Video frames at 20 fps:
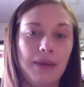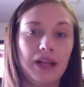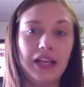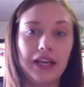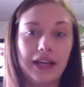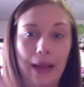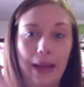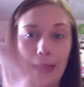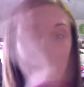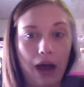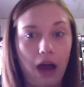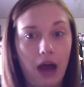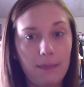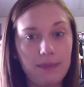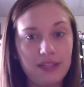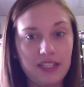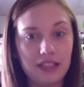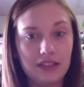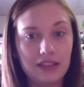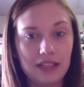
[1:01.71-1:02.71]
like on the
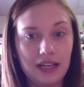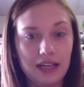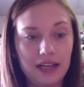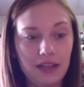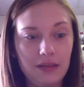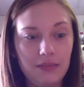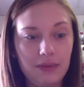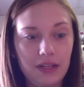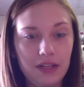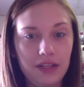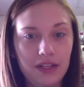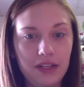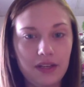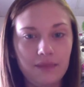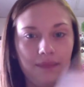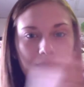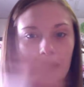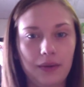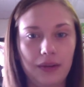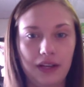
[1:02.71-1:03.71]
opposite side of the building,
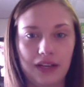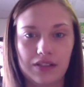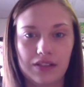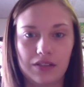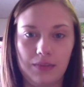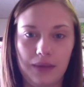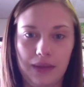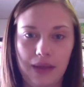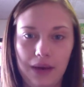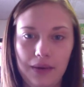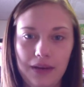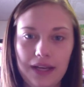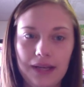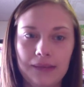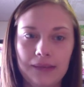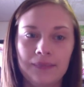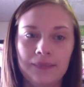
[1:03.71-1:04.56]
well, I guess it'd be that way,